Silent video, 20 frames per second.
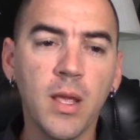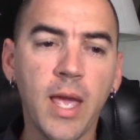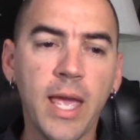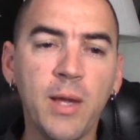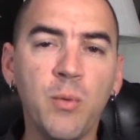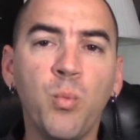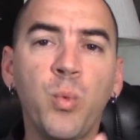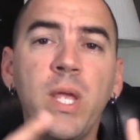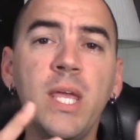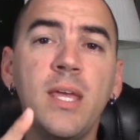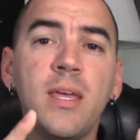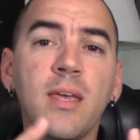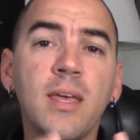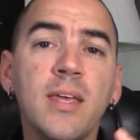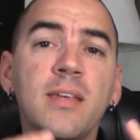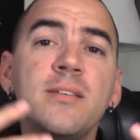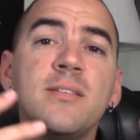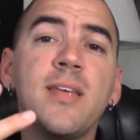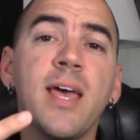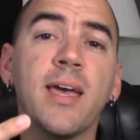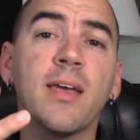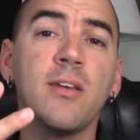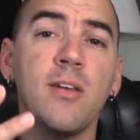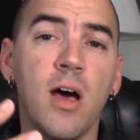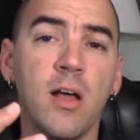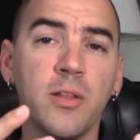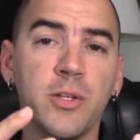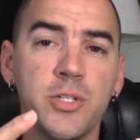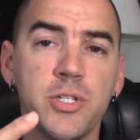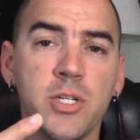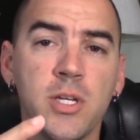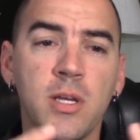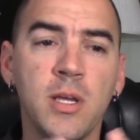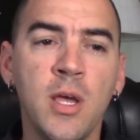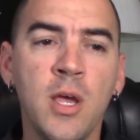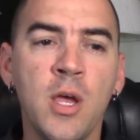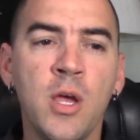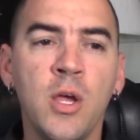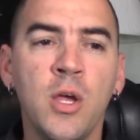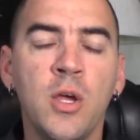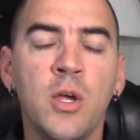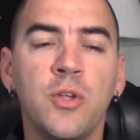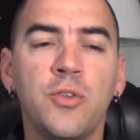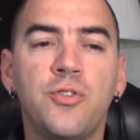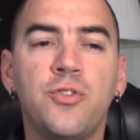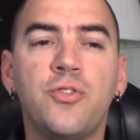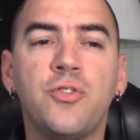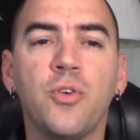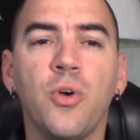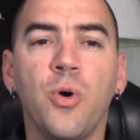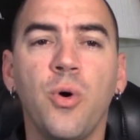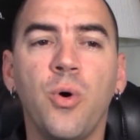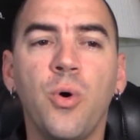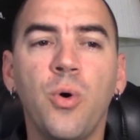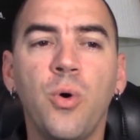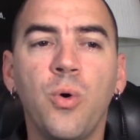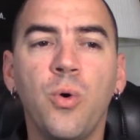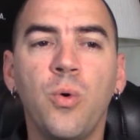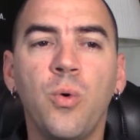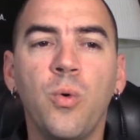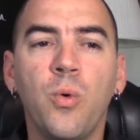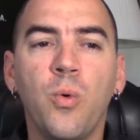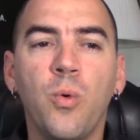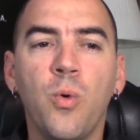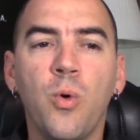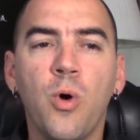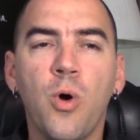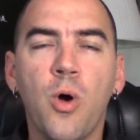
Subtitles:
week in technology. So